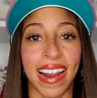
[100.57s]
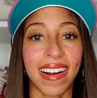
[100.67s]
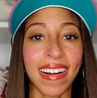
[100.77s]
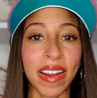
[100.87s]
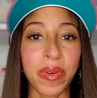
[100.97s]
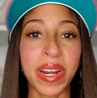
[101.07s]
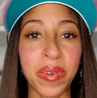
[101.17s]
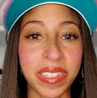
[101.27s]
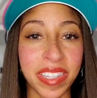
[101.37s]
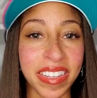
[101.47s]
All right, we
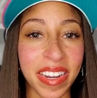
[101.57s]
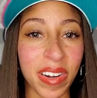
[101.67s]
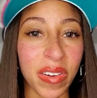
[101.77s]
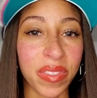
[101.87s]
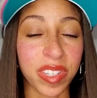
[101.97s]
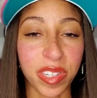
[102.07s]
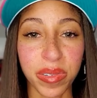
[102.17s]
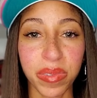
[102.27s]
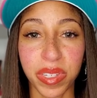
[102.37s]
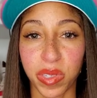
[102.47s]
know it's the year of the
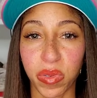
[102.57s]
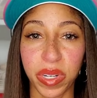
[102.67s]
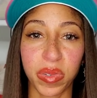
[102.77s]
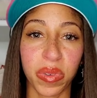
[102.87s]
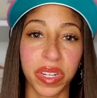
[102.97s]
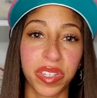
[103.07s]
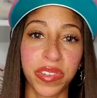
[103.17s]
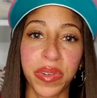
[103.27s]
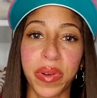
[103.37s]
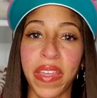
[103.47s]
twos in
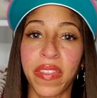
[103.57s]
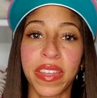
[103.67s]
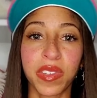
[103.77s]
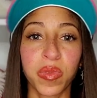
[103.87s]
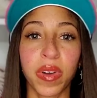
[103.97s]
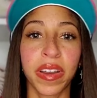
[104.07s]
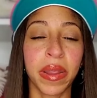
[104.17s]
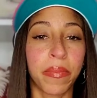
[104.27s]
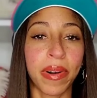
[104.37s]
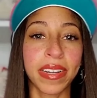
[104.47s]
2022 and this one,
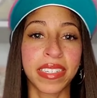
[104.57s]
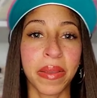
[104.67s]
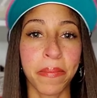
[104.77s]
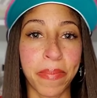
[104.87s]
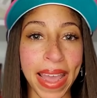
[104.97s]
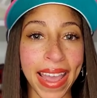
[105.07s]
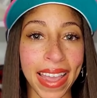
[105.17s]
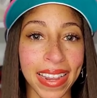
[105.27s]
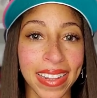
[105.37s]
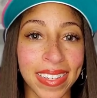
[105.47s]
it brings it
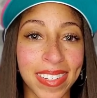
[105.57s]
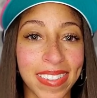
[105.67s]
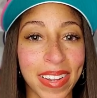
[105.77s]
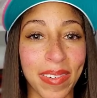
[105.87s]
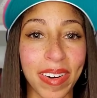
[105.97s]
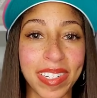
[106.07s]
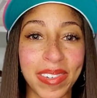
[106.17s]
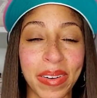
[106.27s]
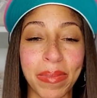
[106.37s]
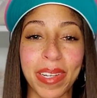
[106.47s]
back to the
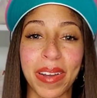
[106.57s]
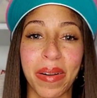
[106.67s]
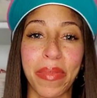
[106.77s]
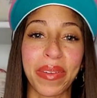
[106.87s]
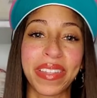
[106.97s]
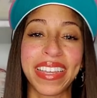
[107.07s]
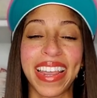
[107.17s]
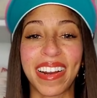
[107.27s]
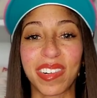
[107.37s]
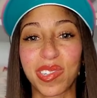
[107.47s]
original and I'm talking about the
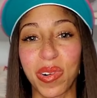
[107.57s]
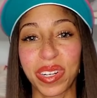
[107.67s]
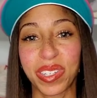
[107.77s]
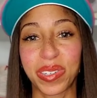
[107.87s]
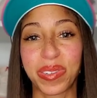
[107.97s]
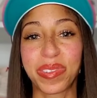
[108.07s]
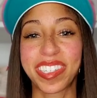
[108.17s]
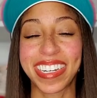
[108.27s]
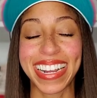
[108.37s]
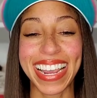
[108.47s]
Air Jordan 2
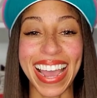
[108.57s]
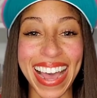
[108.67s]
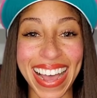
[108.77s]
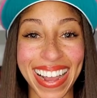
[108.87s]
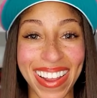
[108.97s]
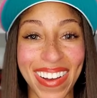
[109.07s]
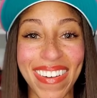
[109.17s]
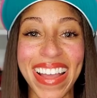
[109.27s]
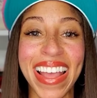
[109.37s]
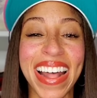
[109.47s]
Chicago.